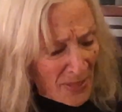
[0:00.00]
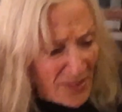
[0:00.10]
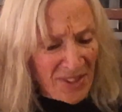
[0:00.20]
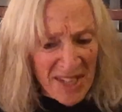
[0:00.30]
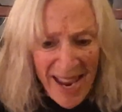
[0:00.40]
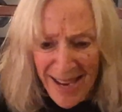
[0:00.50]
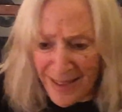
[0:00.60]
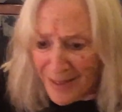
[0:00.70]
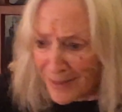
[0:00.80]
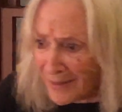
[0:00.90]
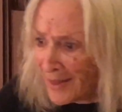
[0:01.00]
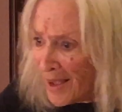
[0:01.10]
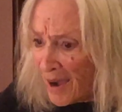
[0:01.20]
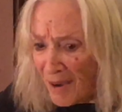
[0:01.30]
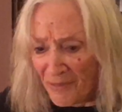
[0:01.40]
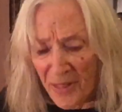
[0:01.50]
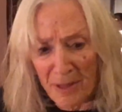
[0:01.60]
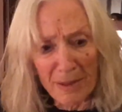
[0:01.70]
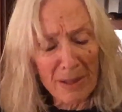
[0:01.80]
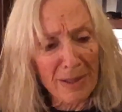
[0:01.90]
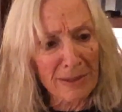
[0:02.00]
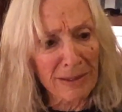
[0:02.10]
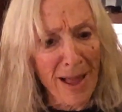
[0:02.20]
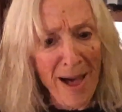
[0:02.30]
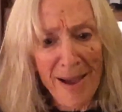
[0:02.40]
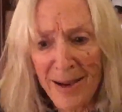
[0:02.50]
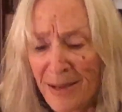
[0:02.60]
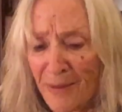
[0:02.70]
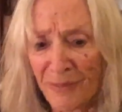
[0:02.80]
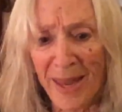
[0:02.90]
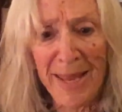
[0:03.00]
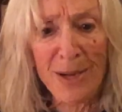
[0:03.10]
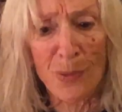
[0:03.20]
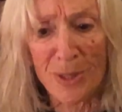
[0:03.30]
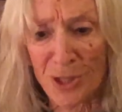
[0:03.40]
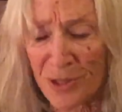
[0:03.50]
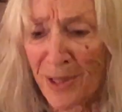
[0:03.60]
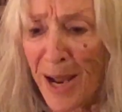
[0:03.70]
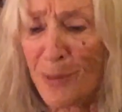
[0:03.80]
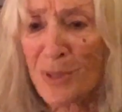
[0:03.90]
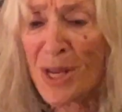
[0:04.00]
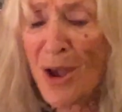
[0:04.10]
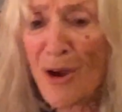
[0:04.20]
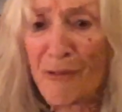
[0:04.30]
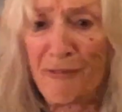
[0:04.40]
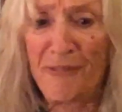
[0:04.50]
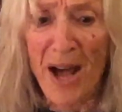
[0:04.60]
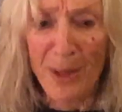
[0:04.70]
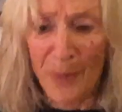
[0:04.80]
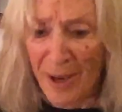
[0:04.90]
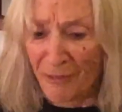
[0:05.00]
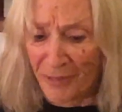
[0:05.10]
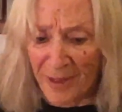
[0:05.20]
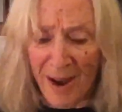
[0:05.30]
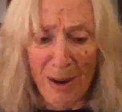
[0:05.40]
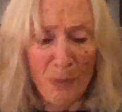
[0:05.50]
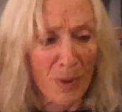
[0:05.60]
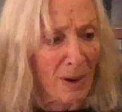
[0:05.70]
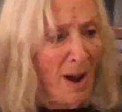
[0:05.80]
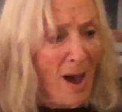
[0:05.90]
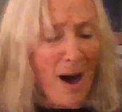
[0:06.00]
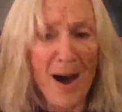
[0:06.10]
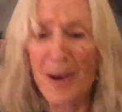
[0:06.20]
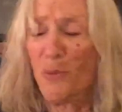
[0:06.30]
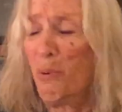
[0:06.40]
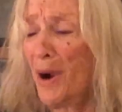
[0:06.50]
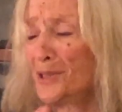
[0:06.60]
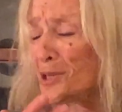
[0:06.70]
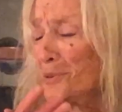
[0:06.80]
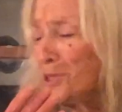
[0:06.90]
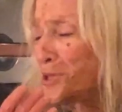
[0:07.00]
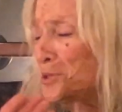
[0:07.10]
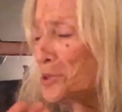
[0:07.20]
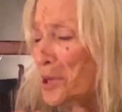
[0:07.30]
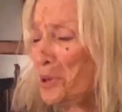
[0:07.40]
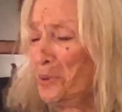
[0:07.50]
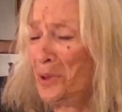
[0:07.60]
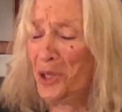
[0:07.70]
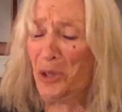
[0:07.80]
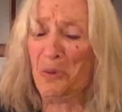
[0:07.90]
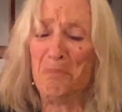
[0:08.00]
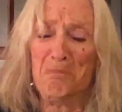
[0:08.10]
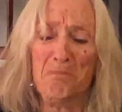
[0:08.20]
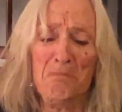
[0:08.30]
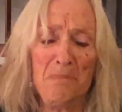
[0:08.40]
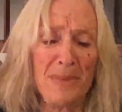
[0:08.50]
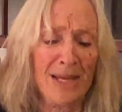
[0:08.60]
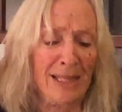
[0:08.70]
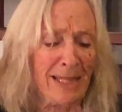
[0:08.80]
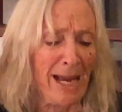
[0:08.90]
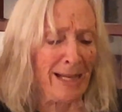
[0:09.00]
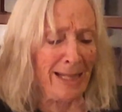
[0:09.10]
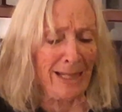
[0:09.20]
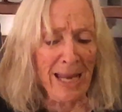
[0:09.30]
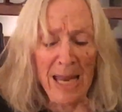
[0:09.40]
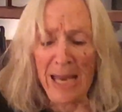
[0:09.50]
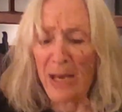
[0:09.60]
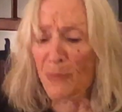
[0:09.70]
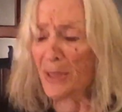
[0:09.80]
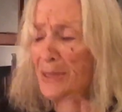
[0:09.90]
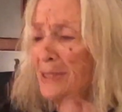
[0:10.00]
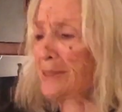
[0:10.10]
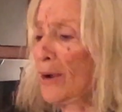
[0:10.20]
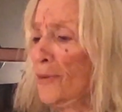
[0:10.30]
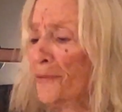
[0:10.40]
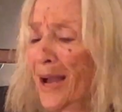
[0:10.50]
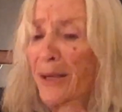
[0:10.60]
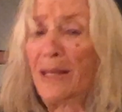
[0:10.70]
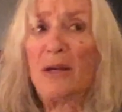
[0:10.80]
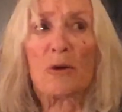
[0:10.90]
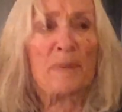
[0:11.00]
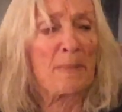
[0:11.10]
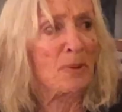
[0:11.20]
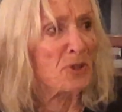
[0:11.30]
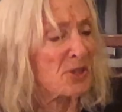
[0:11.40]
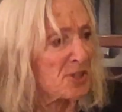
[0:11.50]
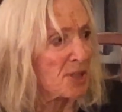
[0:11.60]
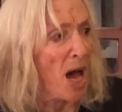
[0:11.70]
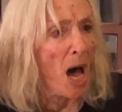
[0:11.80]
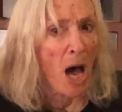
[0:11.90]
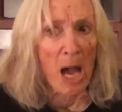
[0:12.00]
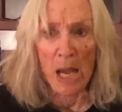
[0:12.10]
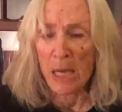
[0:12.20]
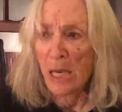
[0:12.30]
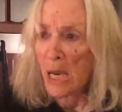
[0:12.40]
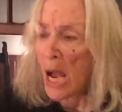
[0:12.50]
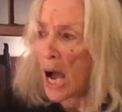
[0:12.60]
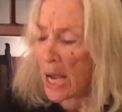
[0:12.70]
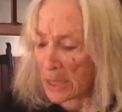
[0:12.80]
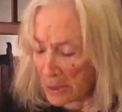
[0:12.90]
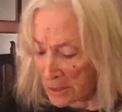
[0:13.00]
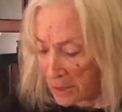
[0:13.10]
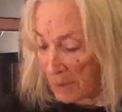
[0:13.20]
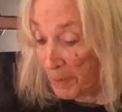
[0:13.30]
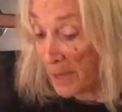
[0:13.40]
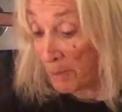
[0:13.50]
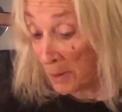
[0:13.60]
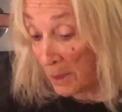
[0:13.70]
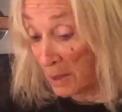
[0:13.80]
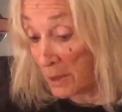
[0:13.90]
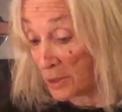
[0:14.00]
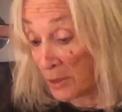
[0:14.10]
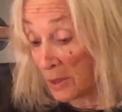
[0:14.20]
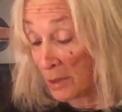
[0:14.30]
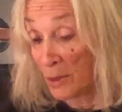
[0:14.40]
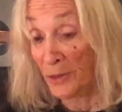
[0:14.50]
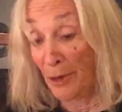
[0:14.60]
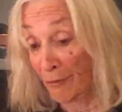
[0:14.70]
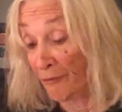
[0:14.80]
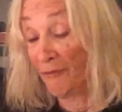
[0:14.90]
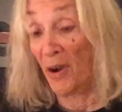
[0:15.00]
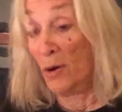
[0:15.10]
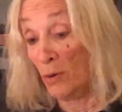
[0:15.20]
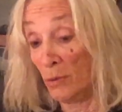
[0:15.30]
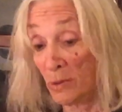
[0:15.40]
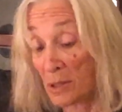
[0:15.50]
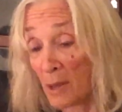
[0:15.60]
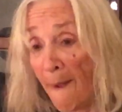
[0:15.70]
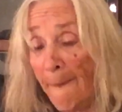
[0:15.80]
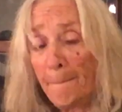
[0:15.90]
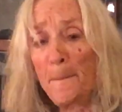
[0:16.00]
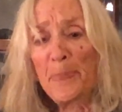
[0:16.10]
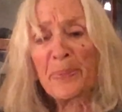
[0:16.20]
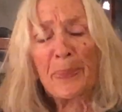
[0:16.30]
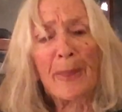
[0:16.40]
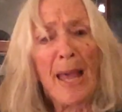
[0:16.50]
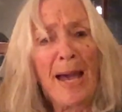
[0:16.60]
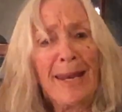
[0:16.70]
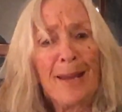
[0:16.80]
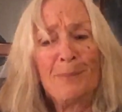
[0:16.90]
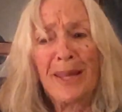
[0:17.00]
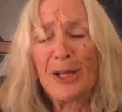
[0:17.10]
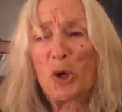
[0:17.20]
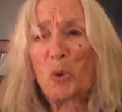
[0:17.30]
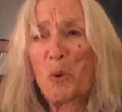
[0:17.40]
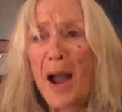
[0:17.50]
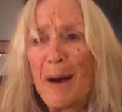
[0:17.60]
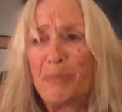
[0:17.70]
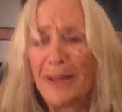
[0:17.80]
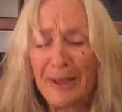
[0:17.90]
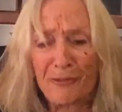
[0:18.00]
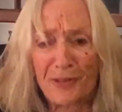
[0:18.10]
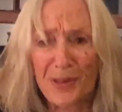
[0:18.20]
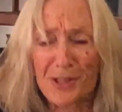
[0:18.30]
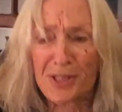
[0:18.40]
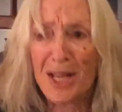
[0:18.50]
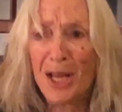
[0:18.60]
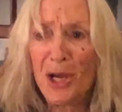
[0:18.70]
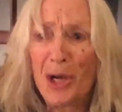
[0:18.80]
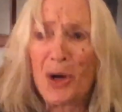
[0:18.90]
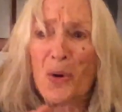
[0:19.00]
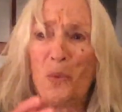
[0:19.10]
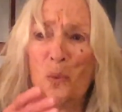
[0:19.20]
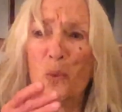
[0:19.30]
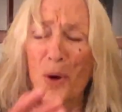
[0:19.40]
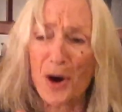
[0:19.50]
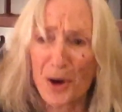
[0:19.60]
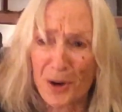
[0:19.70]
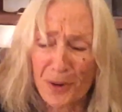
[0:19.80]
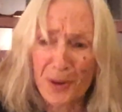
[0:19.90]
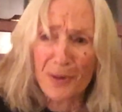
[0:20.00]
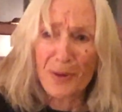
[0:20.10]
the tail of the line of language that I was following. I forgot where I was. It was so humiliating. It was so, I could hear people sigh. I could see people turning on their phones. And I'm like grappling for this word